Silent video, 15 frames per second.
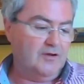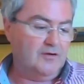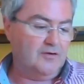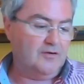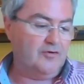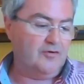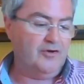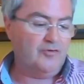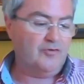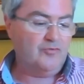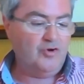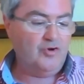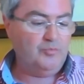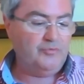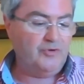or in a
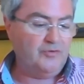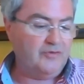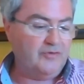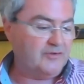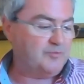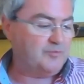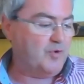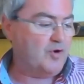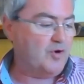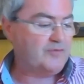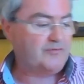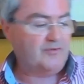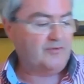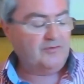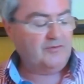room doing his
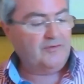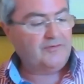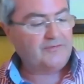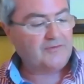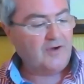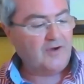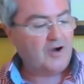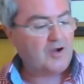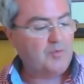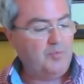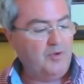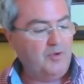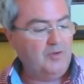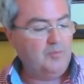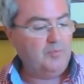books under the stark
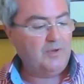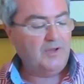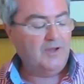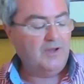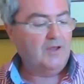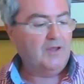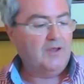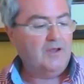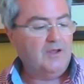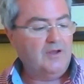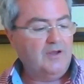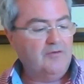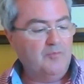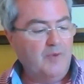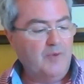bulb. He
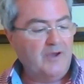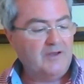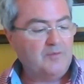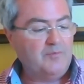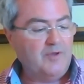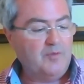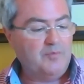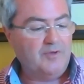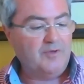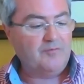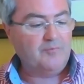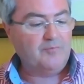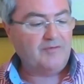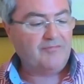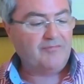reminded me a bit of
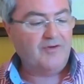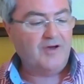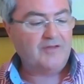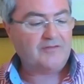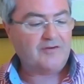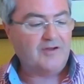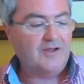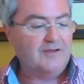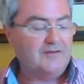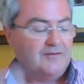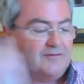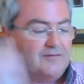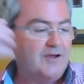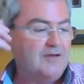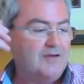my father and
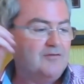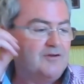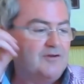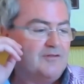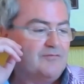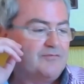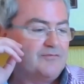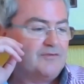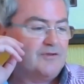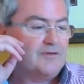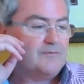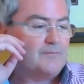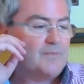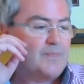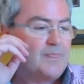his hieroglyphs.
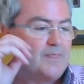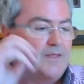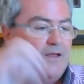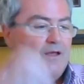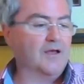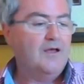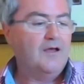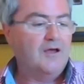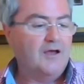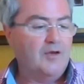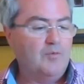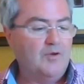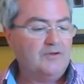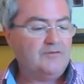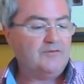I
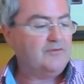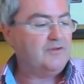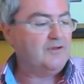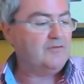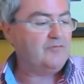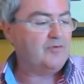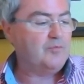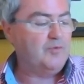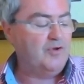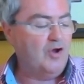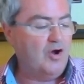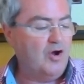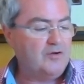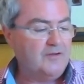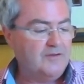wanted to give him an
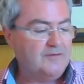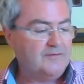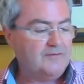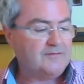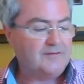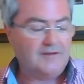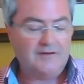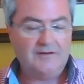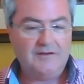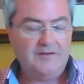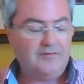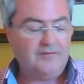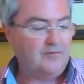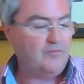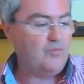audience, at
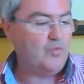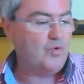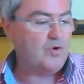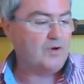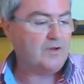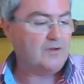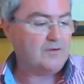least of one.